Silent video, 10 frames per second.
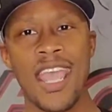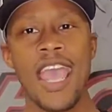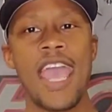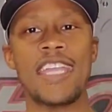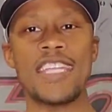
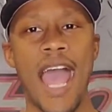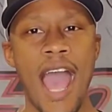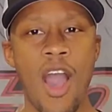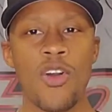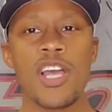And
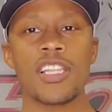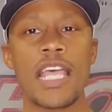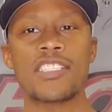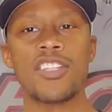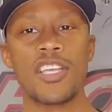now
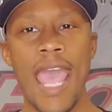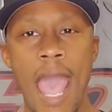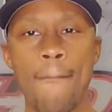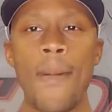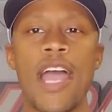let's look
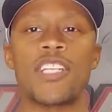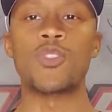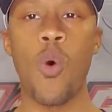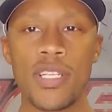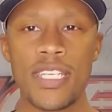at my
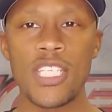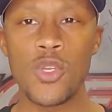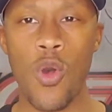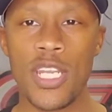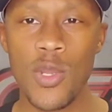
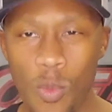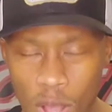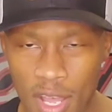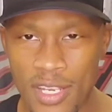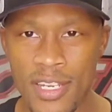
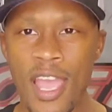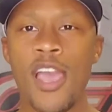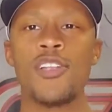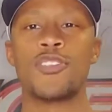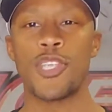2021
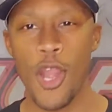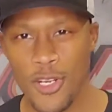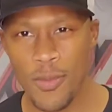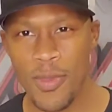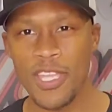
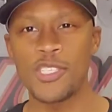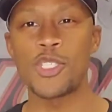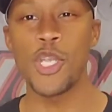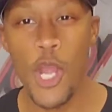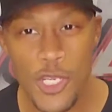tournament
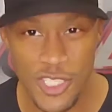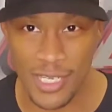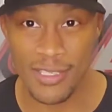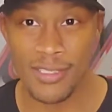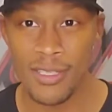
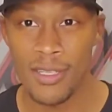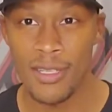jerseys,